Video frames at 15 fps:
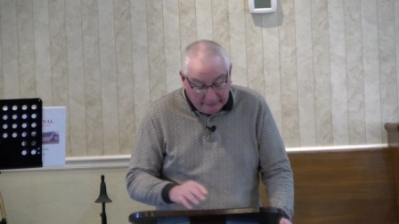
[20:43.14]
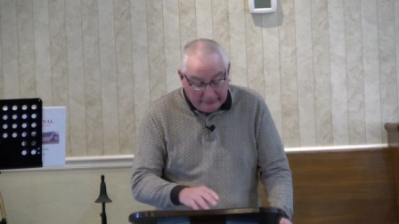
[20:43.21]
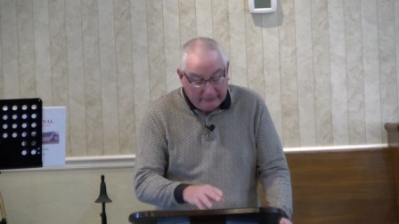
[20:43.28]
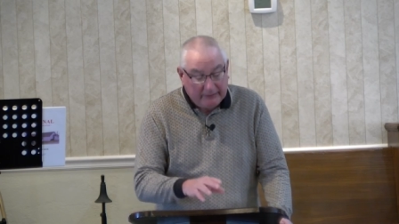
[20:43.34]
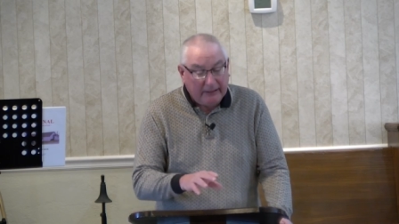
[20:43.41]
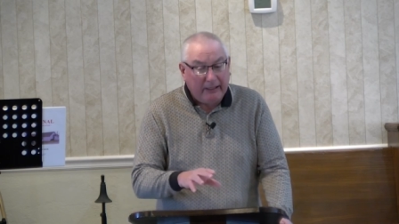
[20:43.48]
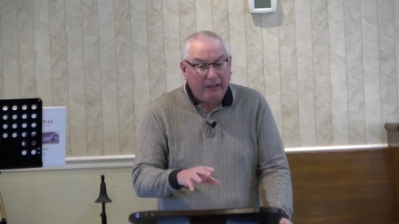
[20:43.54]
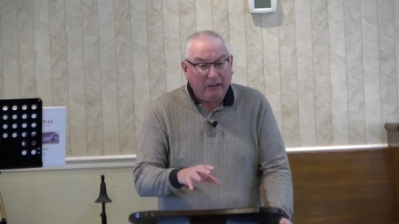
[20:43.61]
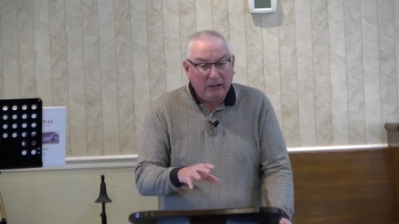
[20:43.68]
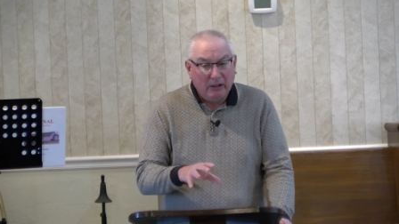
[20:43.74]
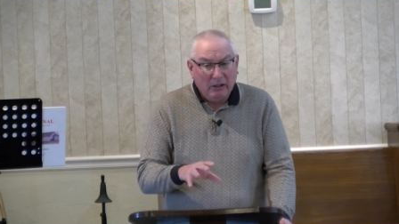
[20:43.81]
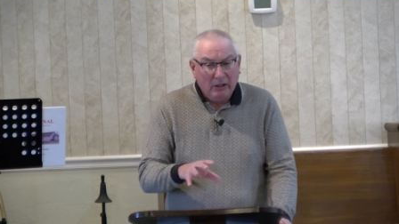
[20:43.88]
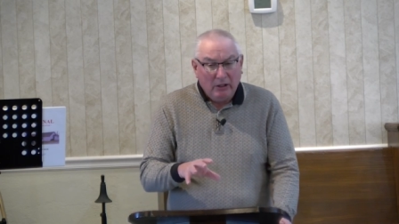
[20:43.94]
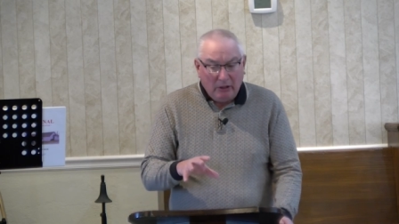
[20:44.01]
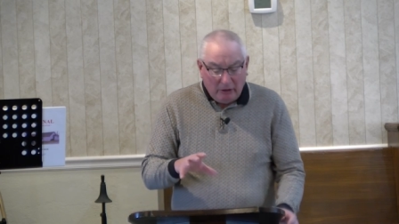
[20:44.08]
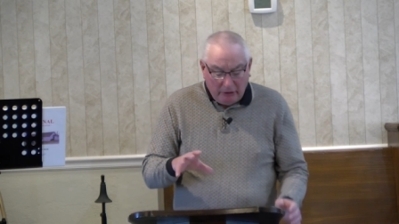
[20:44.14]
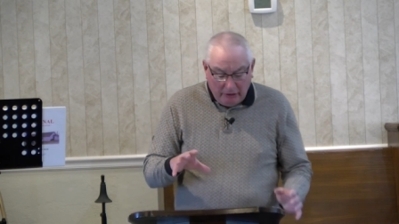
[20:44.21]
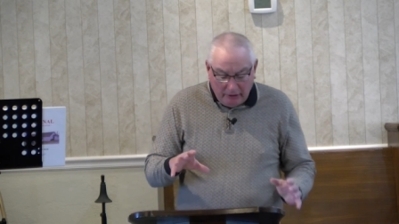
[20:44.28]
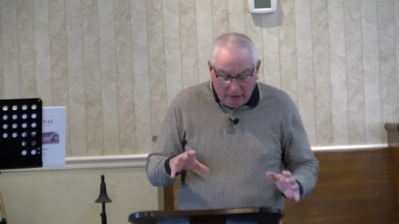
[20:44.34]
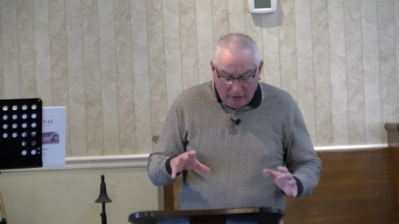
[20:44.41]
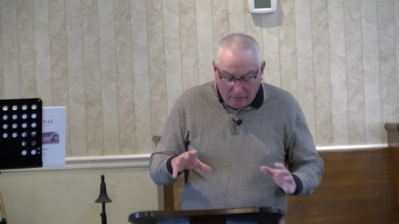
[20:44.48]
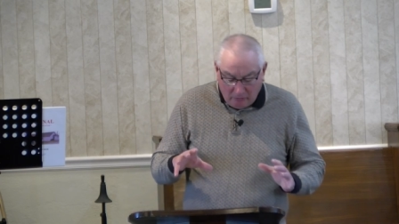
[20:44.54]
that there.
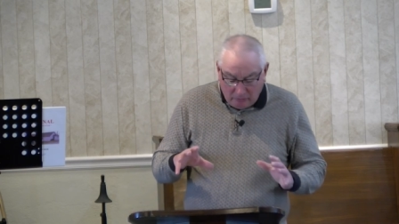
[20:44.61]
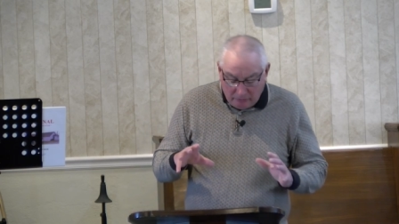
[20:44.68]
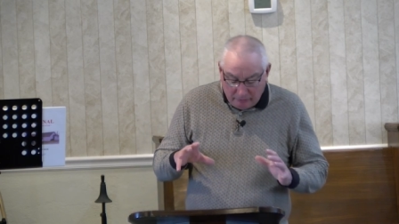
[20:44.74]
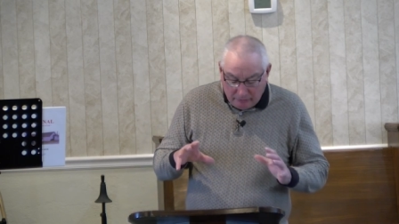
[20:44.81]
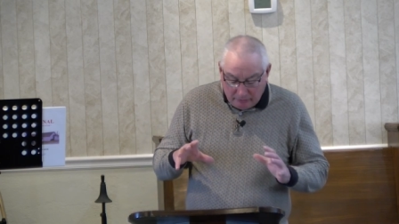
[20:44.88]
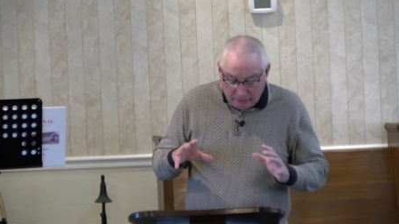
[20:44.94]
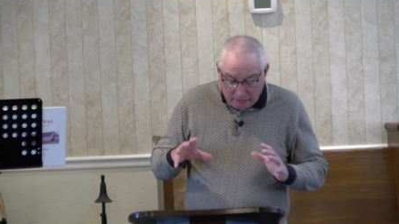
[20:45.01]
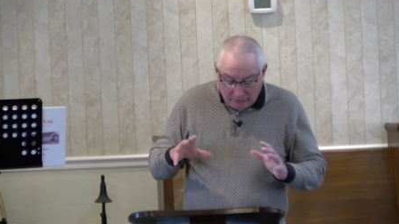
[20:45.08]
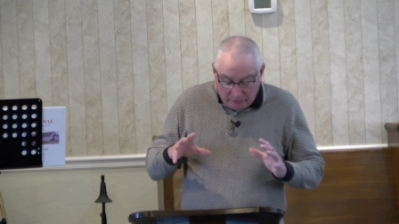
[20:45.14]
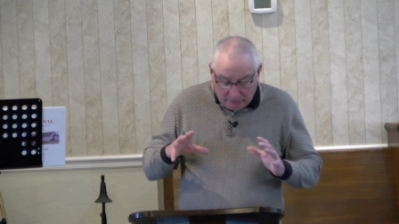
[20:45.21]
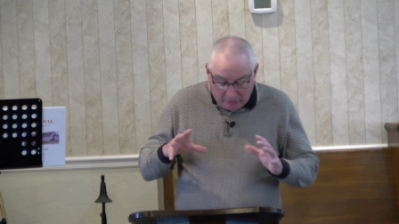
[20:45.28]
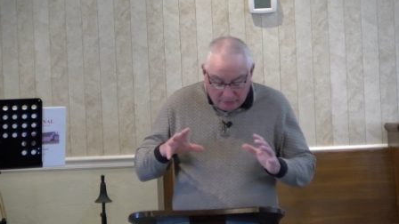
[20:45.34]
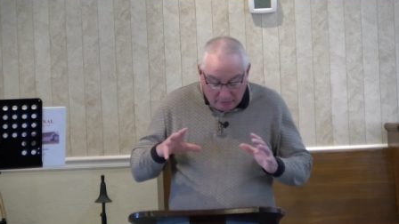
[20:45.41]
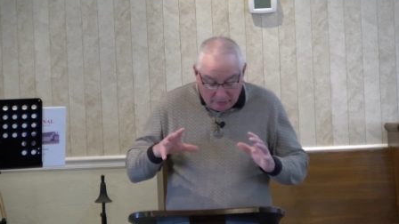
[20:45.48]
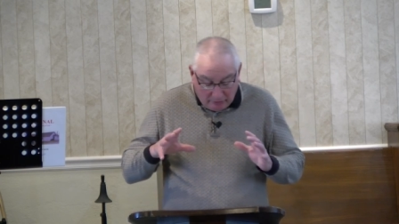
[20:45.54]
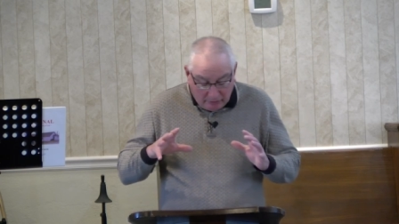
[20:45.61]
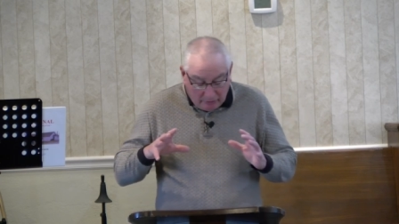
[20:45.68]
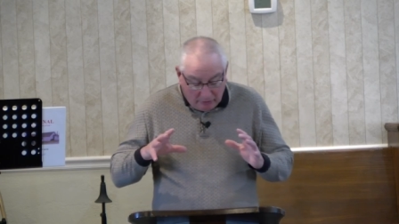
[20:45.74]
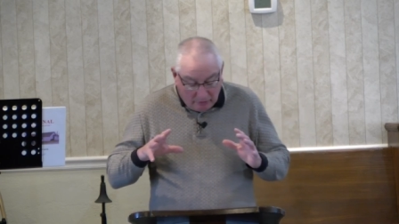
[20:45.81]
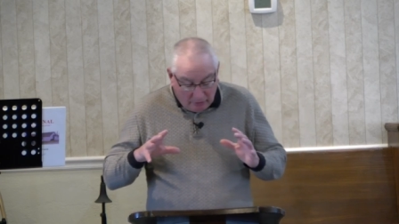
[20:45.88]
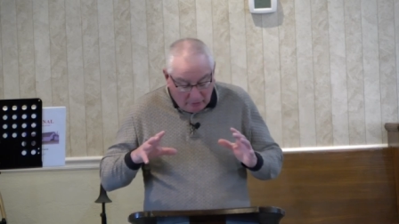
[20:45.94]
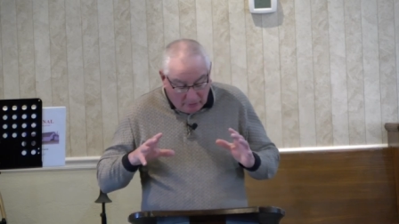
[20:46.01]
You know,
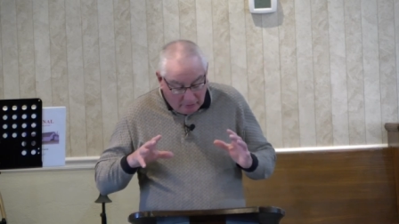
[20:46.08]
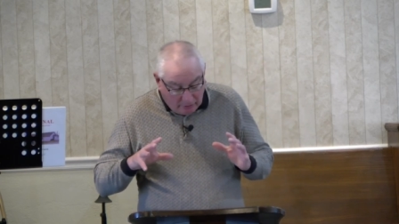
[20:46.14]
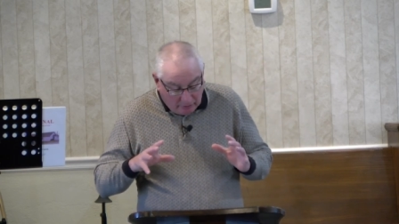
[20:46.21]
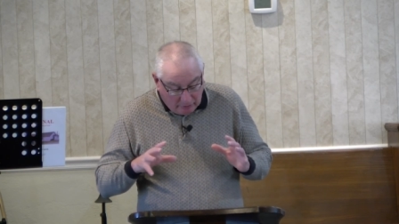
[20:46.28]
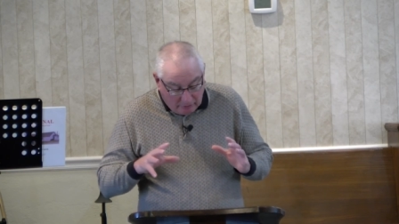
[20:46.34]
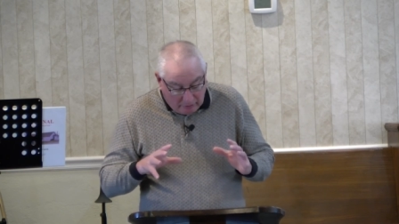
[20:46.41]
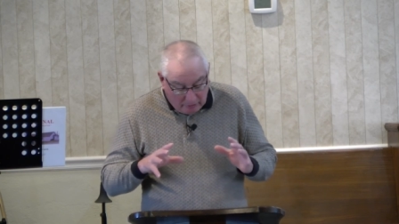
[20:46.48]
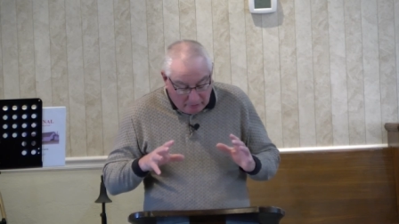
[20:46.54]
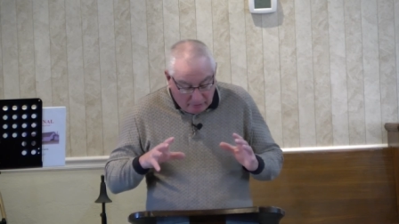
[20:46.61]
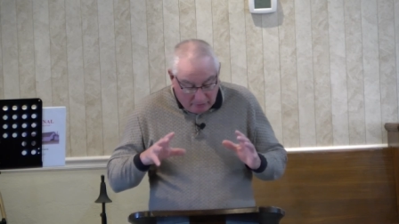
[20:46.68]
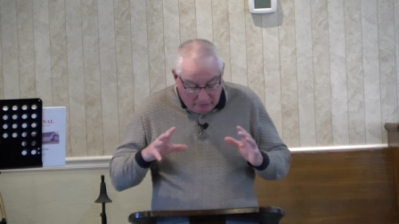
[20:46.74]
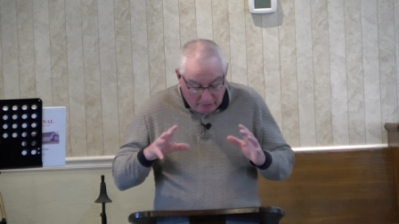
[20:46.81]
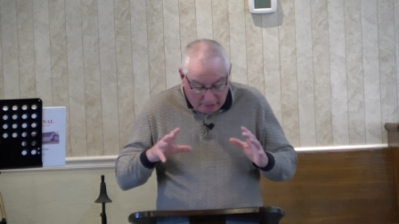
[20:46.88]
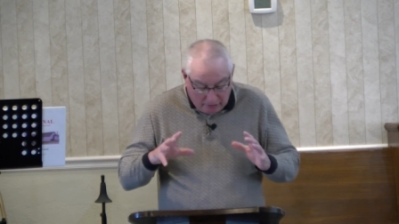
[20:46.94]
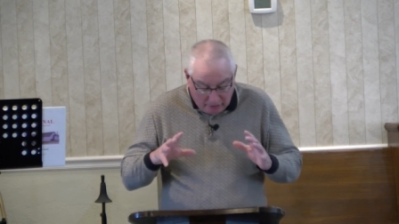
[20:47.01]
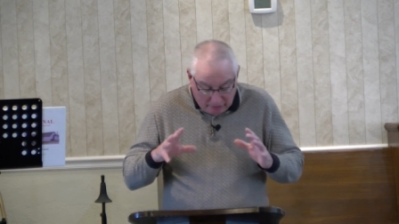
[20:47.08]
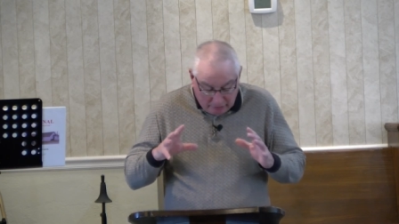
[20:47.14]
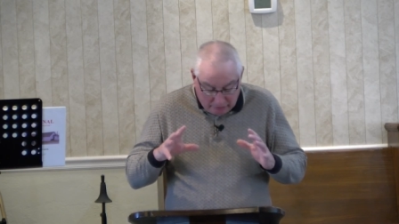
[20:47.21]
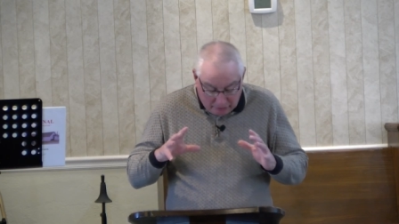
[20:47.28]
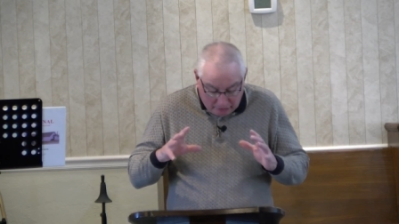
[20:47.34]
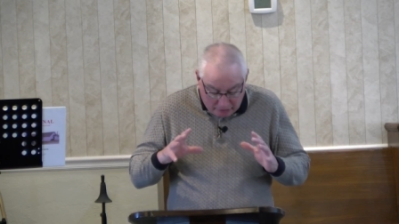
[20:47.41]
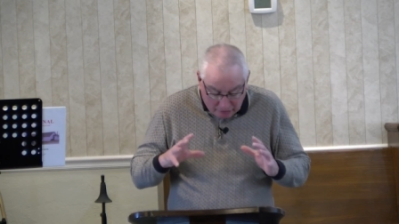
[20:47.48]

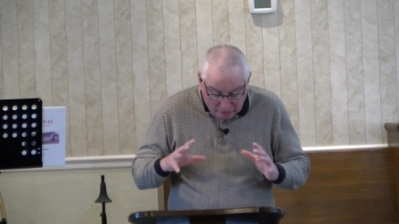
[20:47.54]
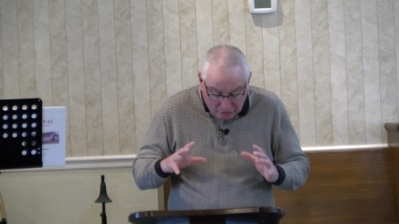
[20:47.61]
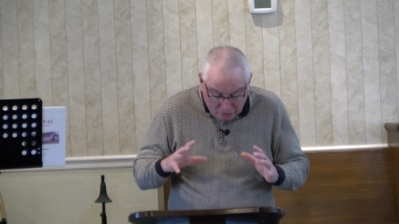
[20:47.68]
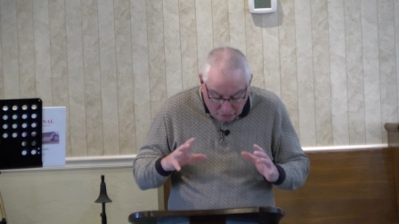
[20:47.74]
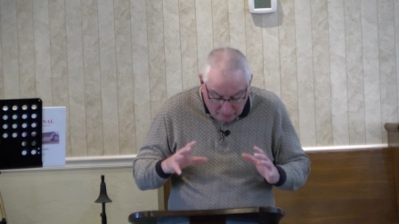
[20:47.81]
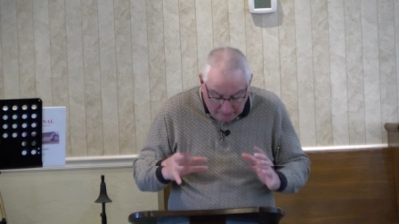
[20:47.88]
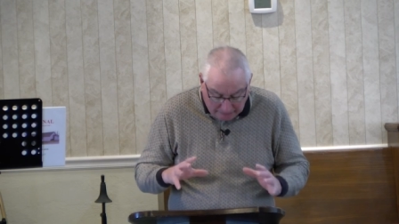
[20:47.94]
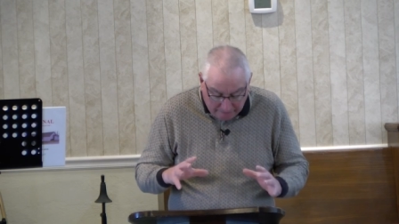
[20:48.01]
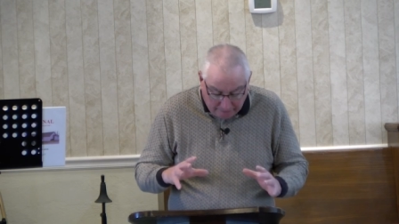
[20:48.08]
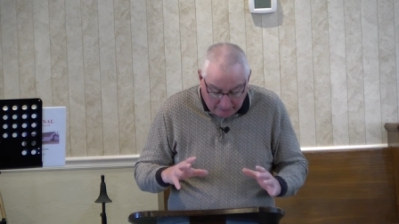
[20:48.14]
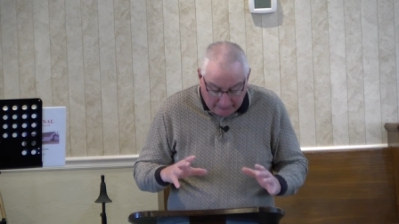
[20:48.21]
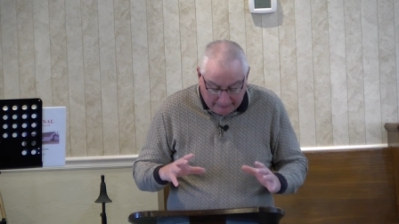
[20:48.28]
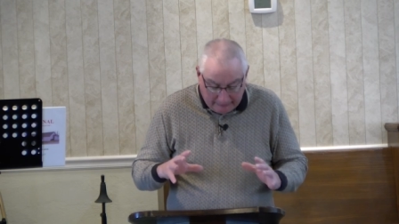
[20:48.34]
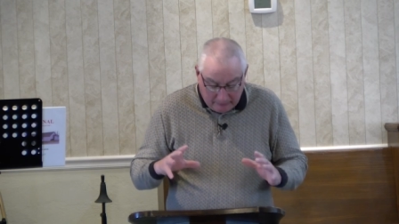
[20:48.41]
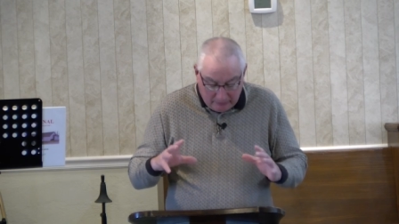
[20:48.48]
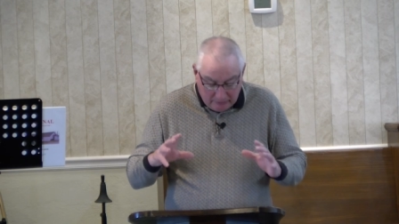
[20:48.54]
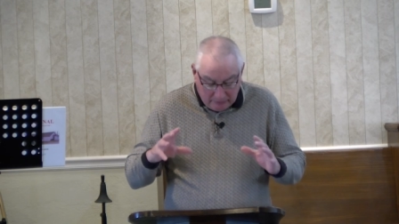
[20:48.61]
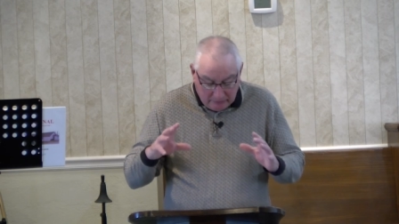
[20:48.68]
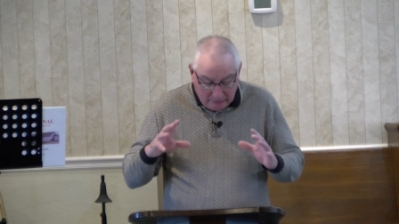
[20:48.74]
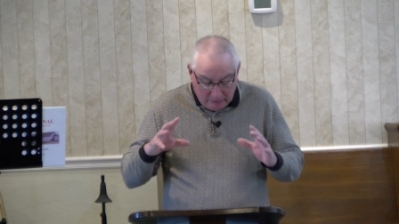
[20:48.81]
the, the consuming fire.